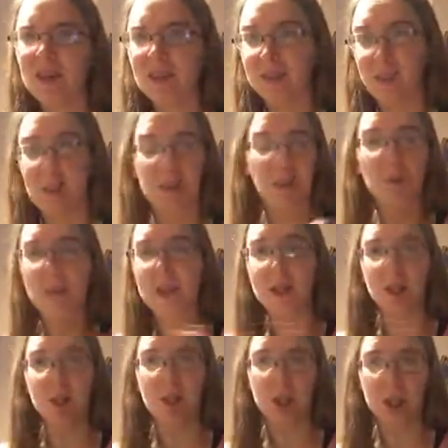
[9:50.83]
So we
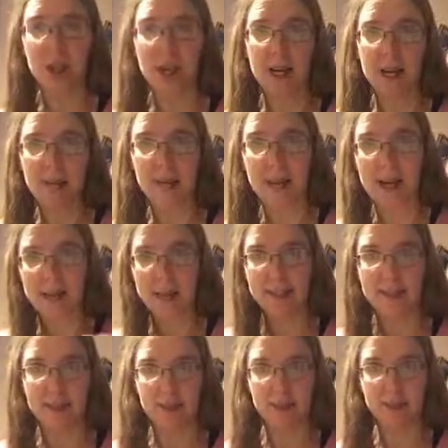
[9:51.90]
do not shame any
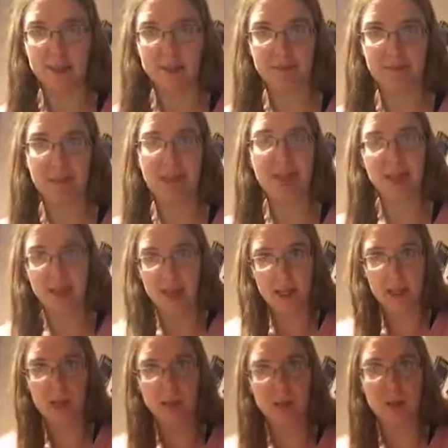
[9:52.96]
stims, and that
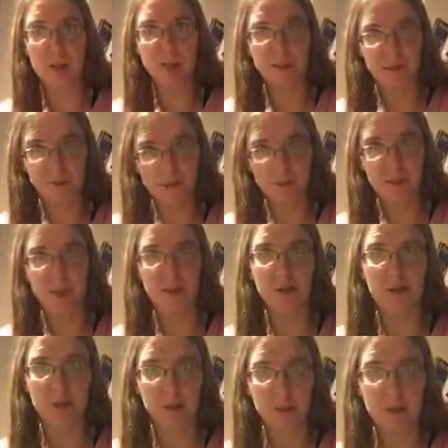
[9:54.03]
includes the
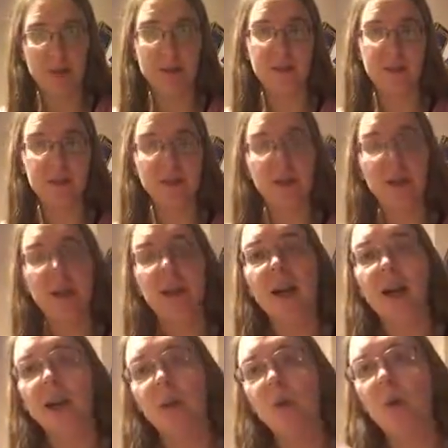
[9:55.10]
self-injurious ones
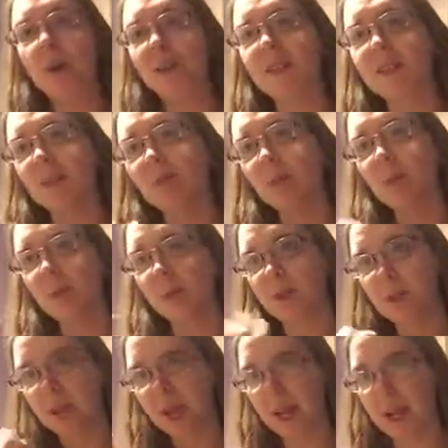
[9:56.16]
and the ones that we want
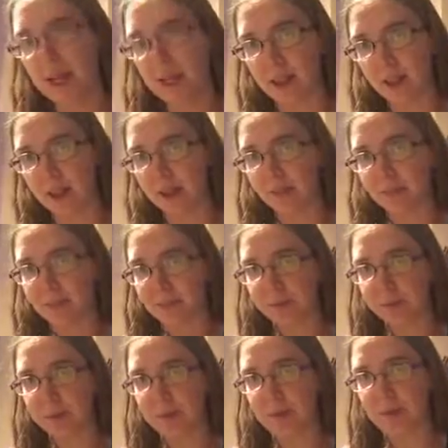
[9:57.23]
to change.
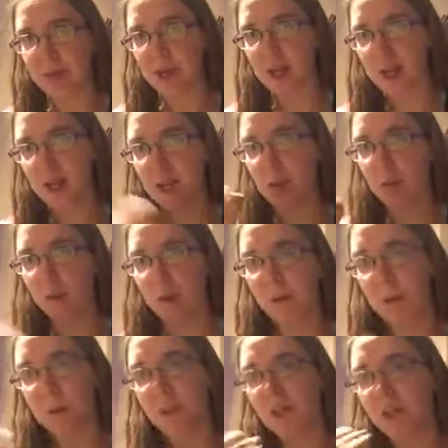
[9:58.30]
And
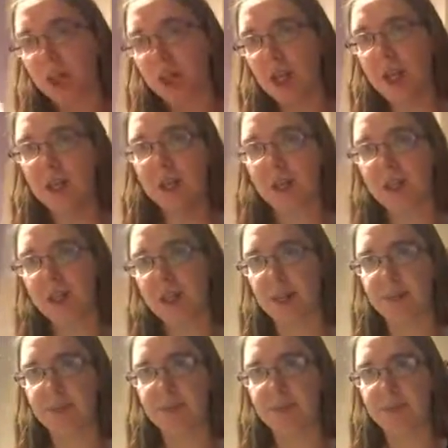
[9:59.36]
when we want to change a
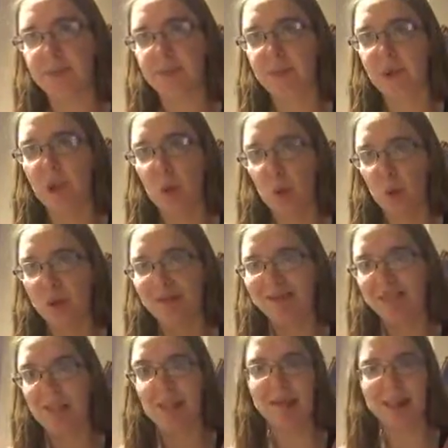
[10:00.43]
stim, we
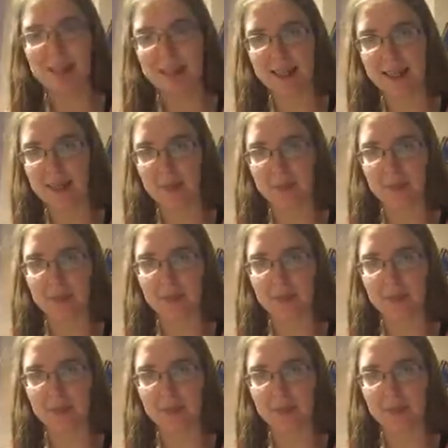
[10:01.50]
redirect it.